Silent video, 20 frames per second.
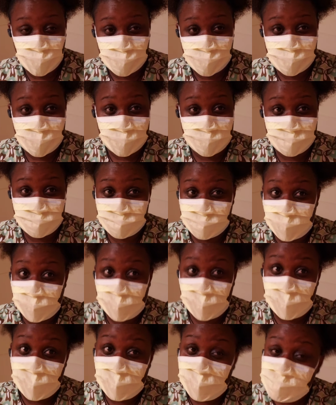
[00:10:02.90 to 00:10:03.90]
which is cycle day
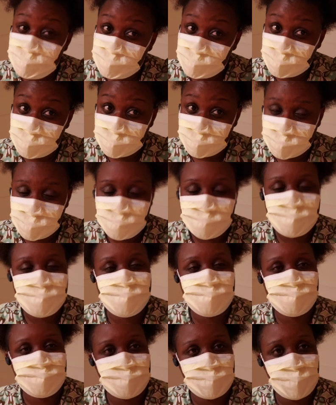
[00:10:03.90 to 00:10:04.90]
eighteen, to
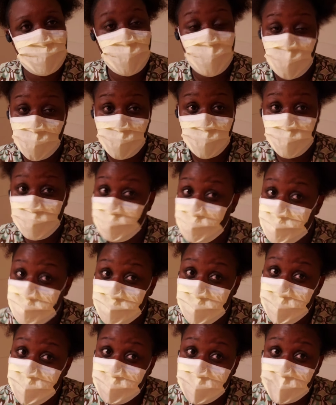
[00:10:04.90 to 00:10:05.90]
see how
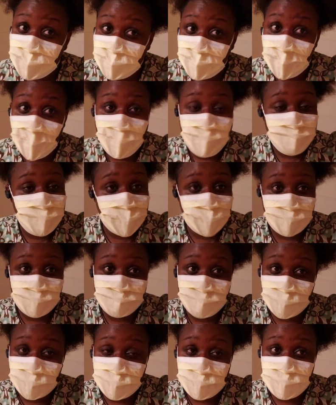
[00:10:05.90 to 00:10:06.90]
big the
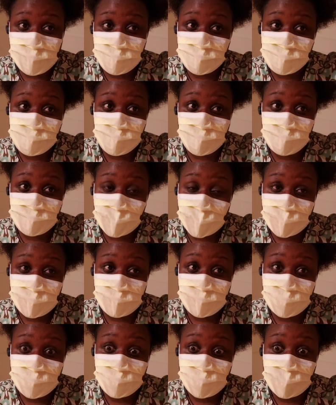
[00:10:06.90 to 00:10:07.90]
follicles grow then.
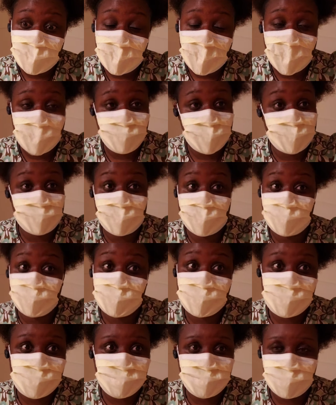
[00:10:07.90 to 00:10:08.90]
And my
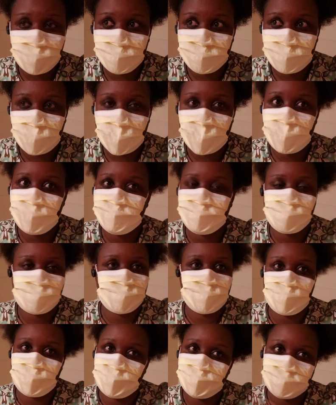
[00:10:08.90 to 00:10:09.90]
lining is only five,
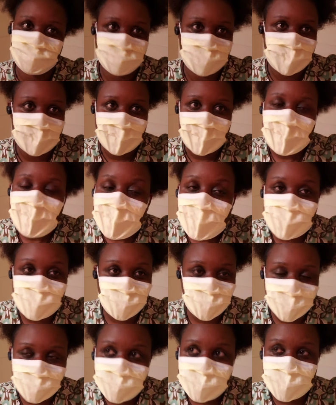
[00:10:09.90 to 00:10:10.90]
so
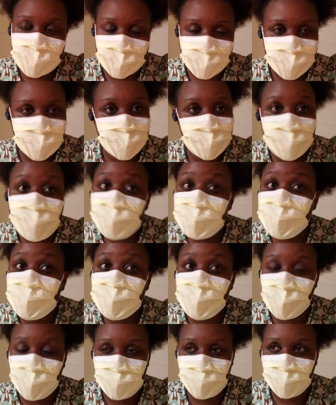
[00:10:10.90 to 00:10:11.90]
it's just taking a little
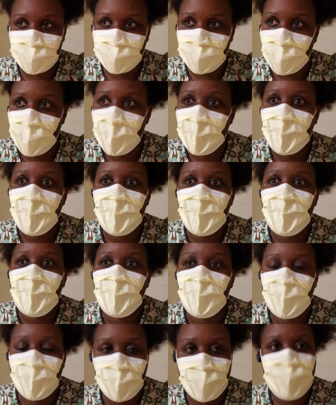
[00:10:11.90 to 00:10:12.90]
longer
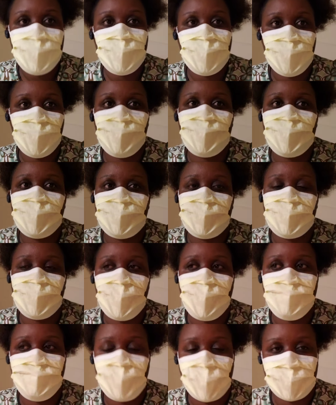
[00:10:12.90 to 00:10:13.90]
on Clomid,
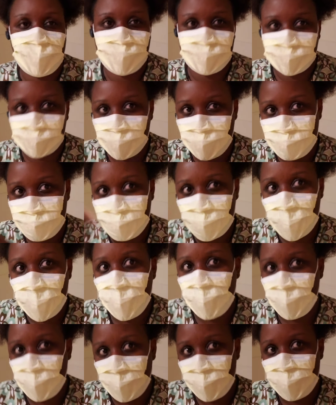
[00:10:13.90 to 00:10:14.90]
but it's
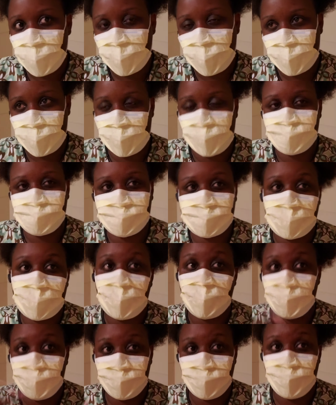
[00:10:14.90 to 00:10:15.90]
more eggs that
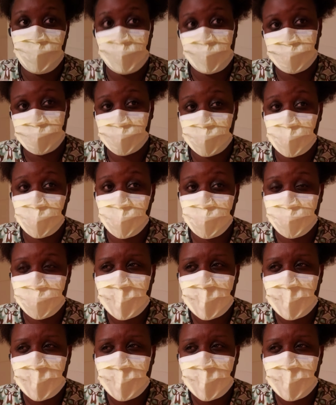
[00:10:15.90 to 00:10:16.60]
are growing, so